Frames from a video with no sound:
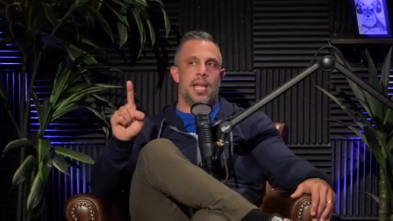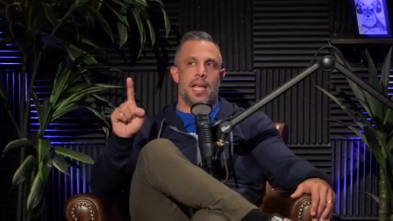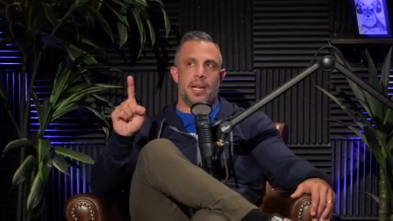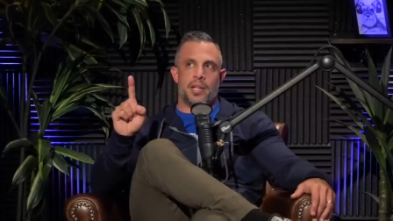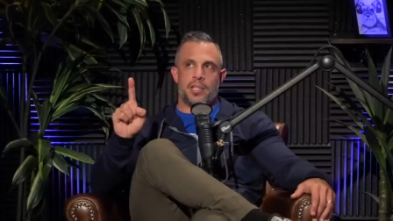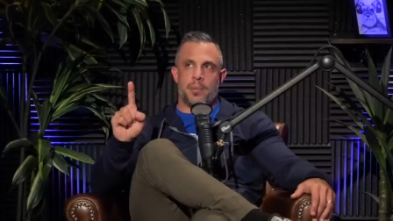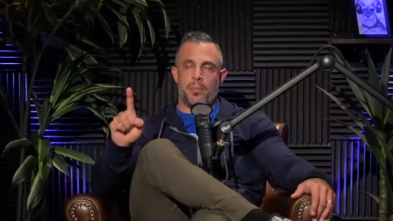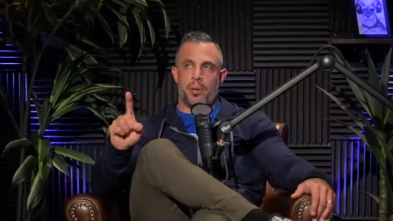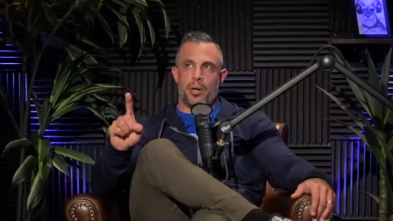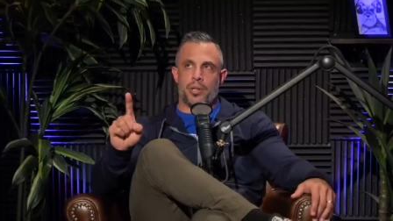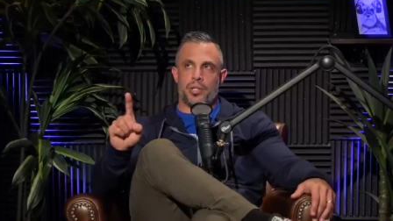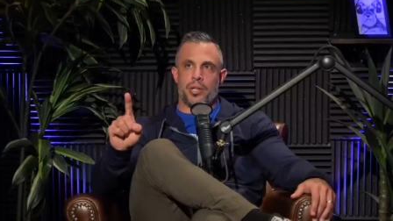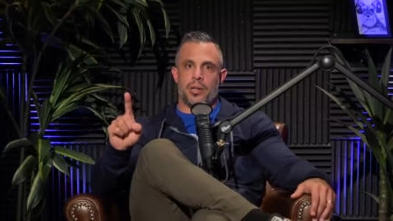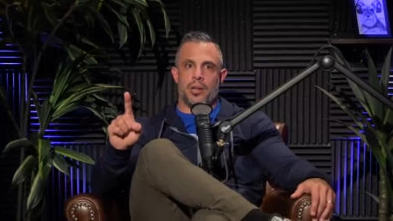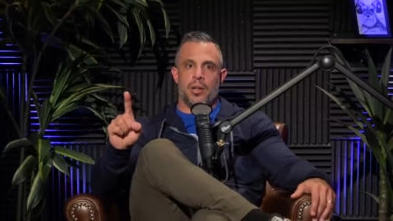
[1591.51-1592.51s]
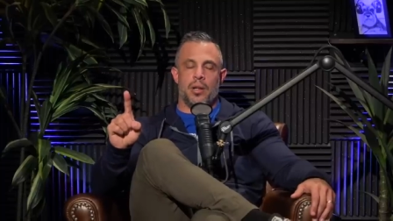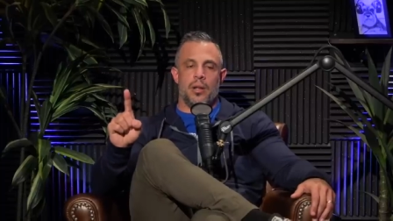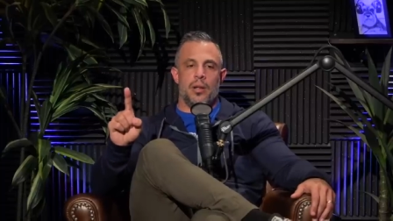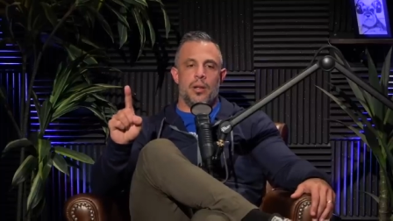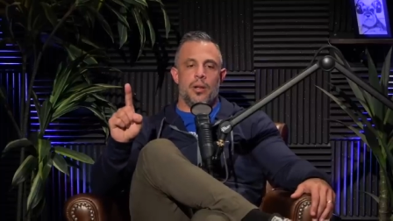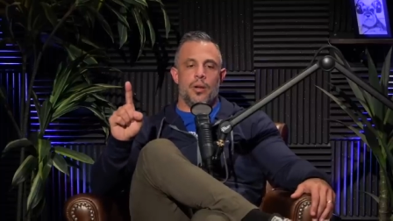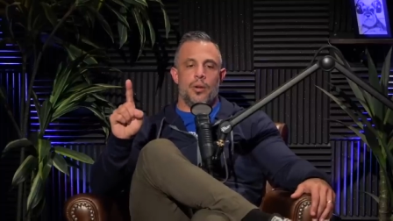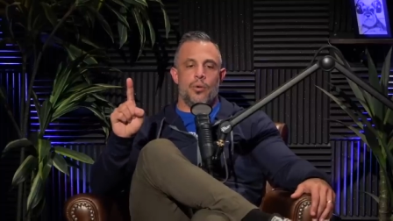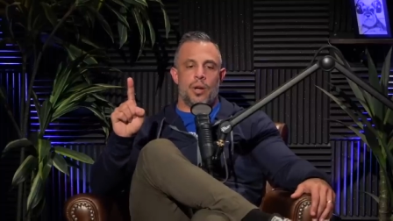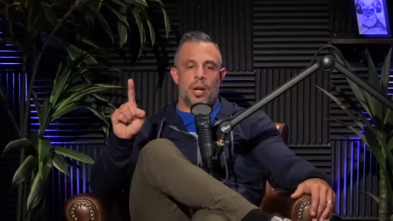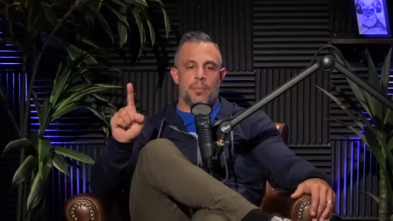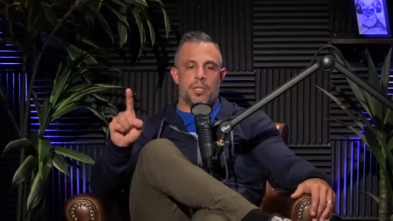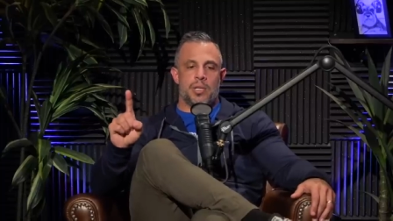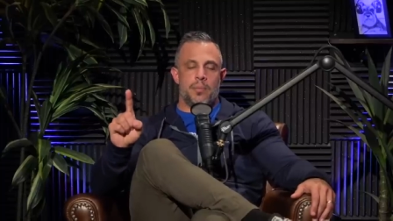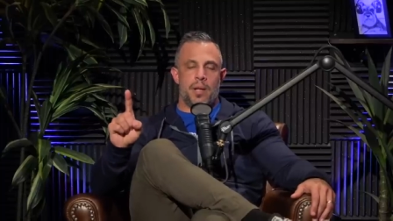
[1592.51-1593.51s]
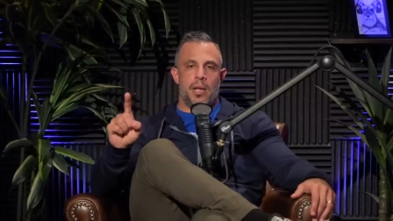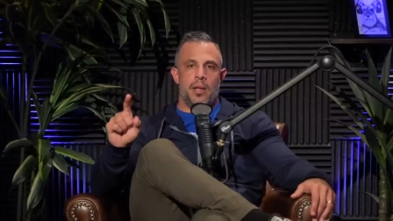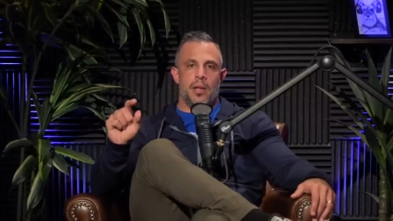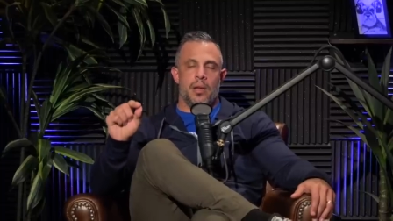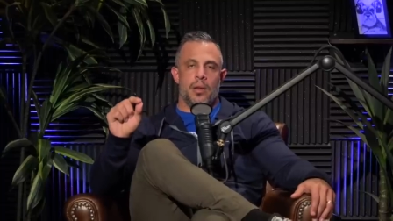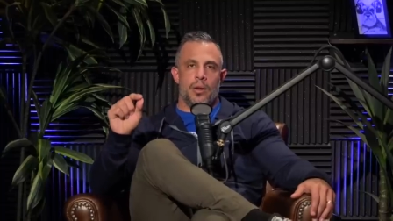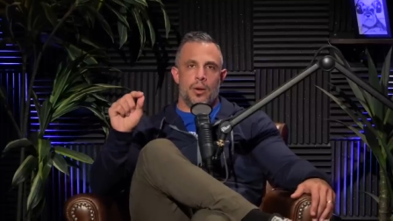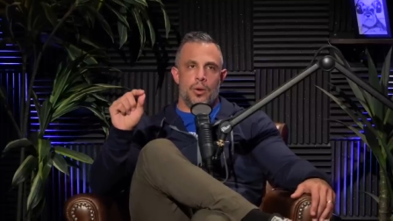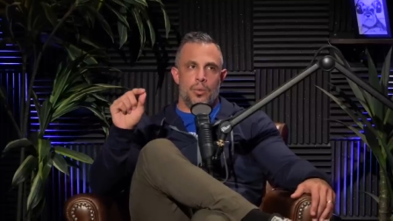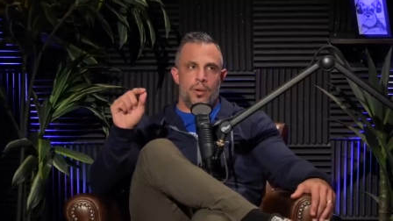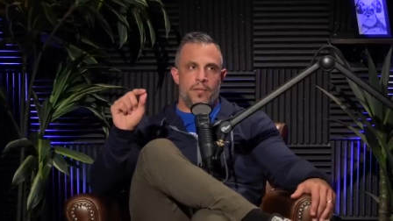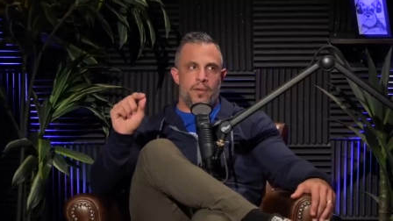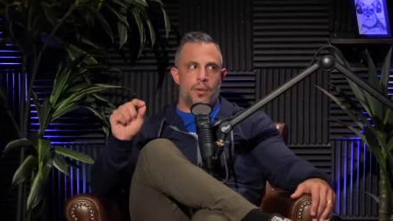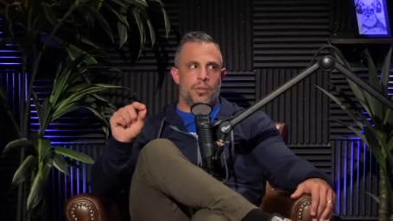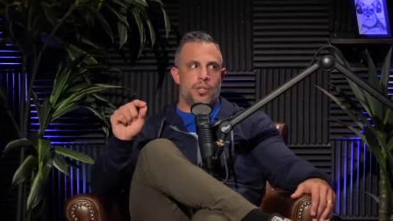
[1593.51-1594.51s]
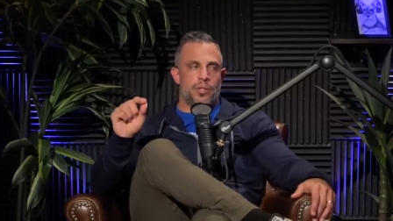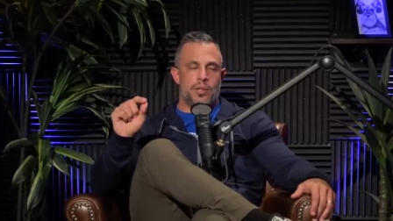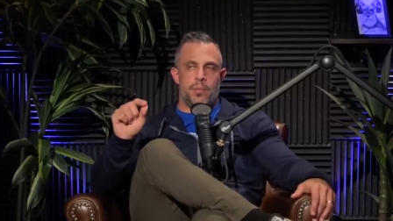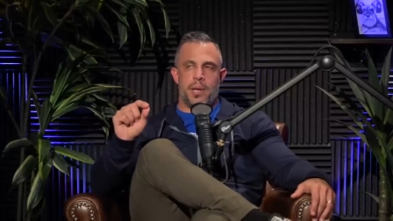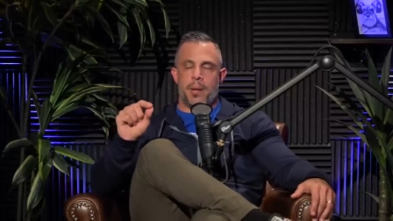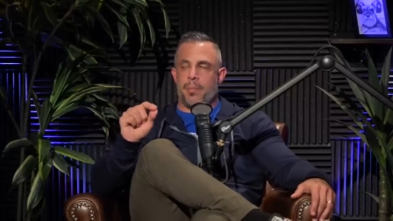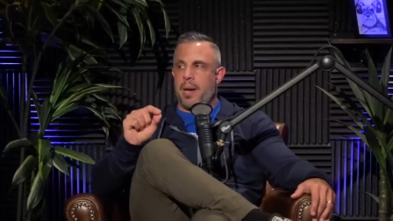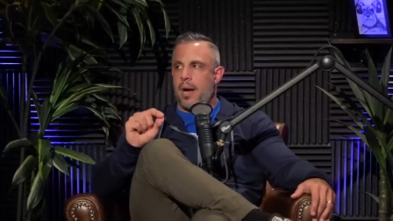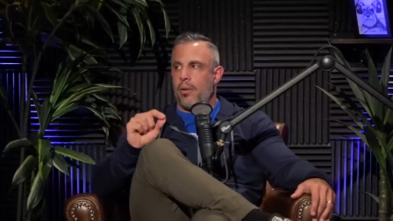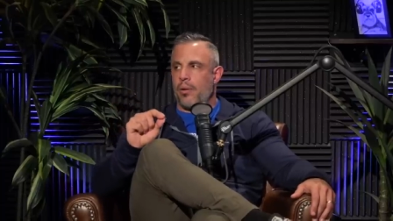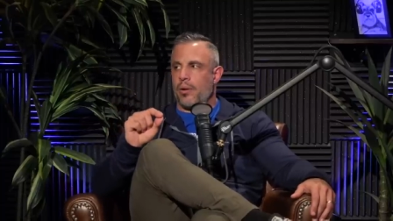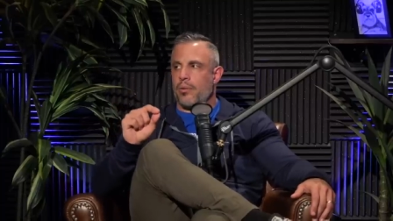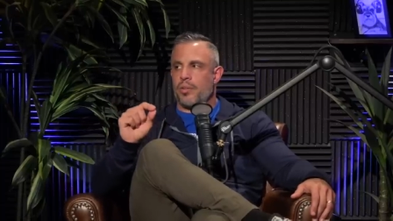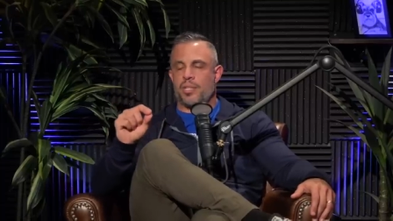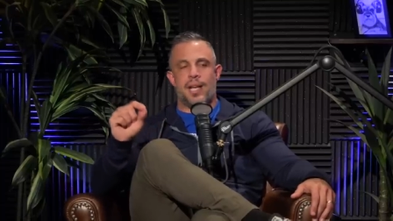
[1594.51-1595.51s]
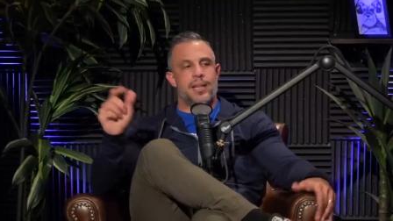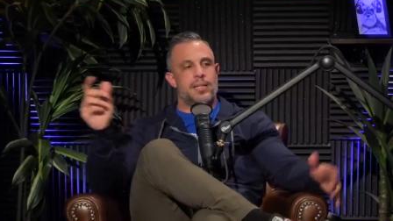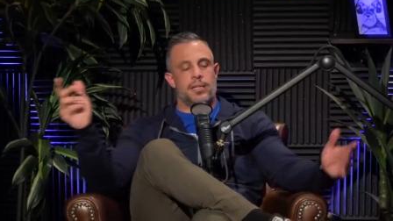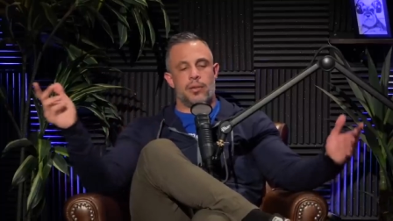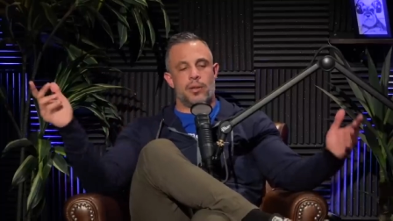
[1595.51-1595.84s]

And it's the person who comes to me who refuses to be empowered, who says